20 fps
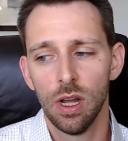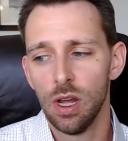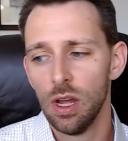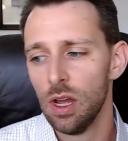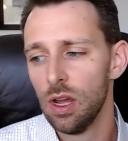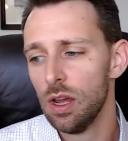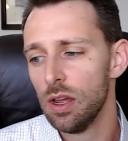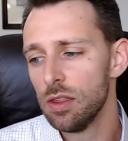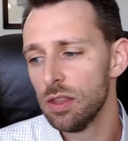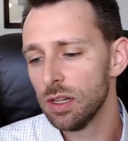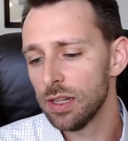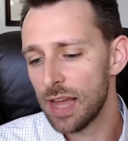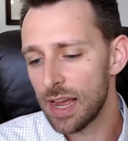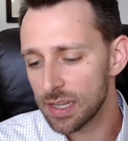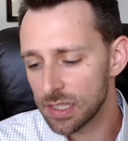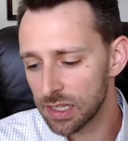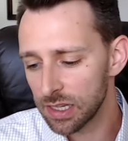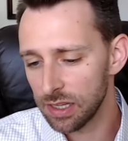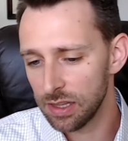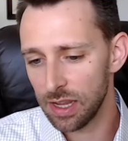The last
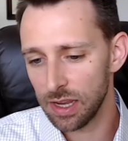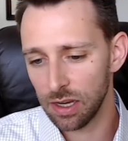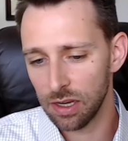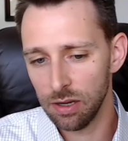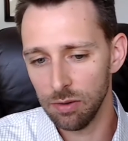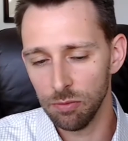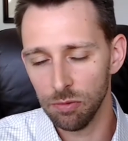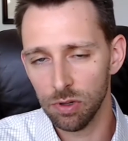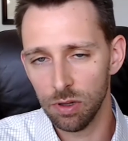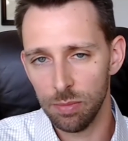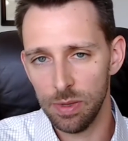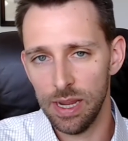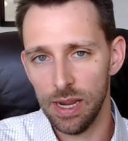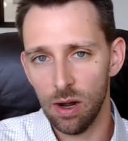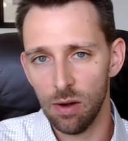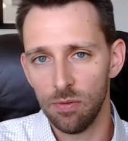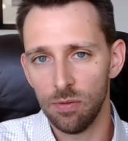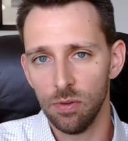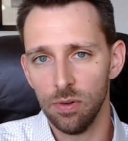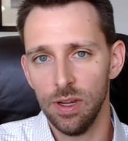thing that can really be
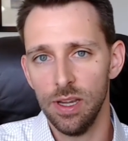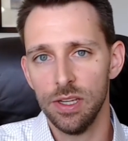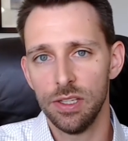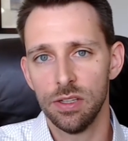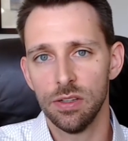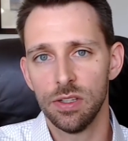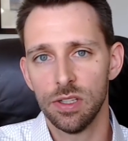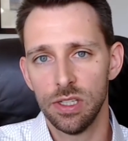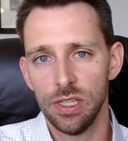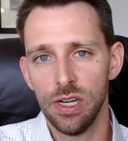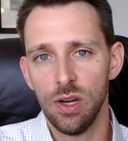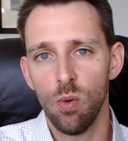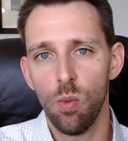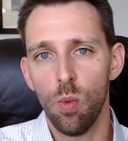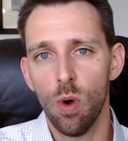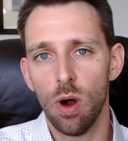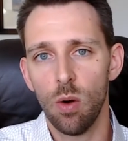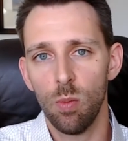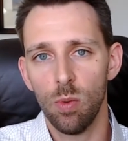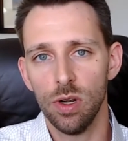helpful is to see
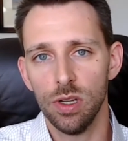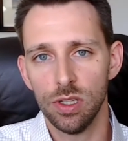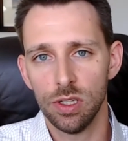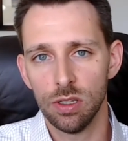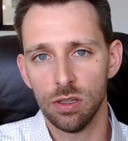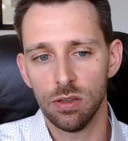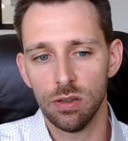what was